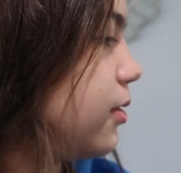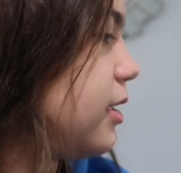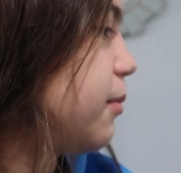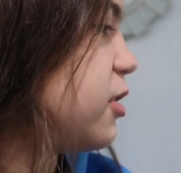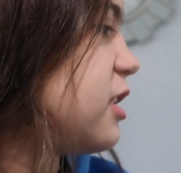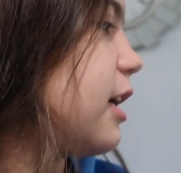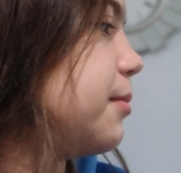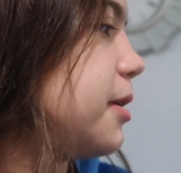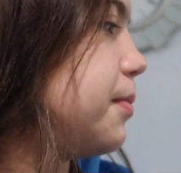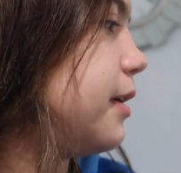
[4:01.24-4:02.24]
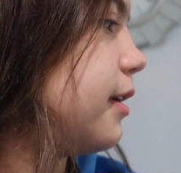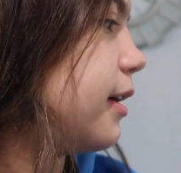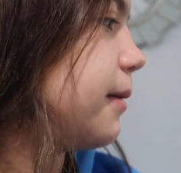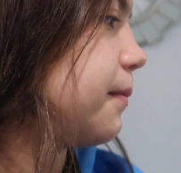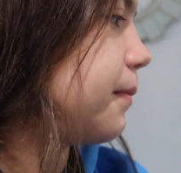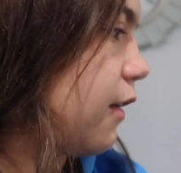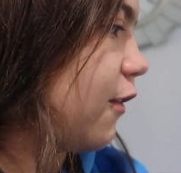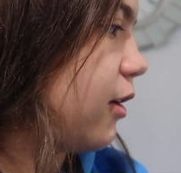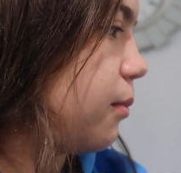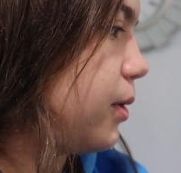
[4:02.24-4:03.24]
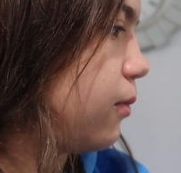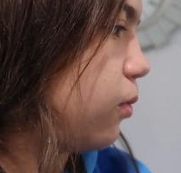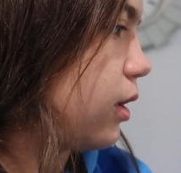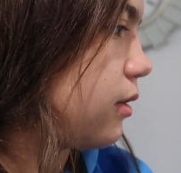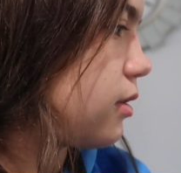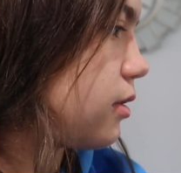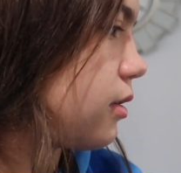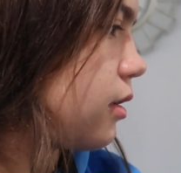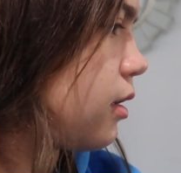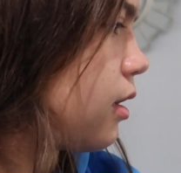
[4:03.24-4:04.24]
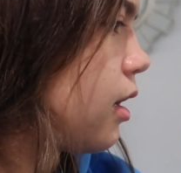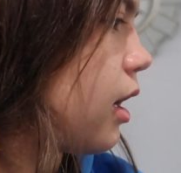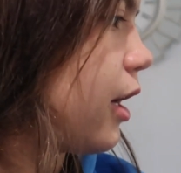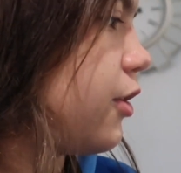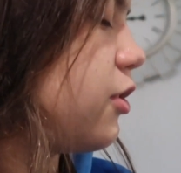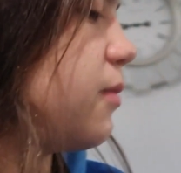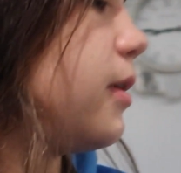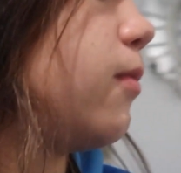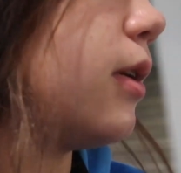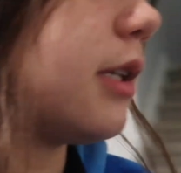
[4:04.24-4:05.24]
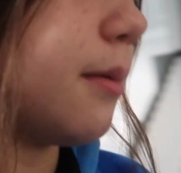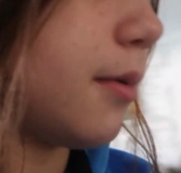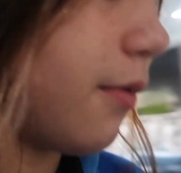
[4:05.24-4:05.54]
We'll see how much times I pee today. I've already peed once. I usually pee one time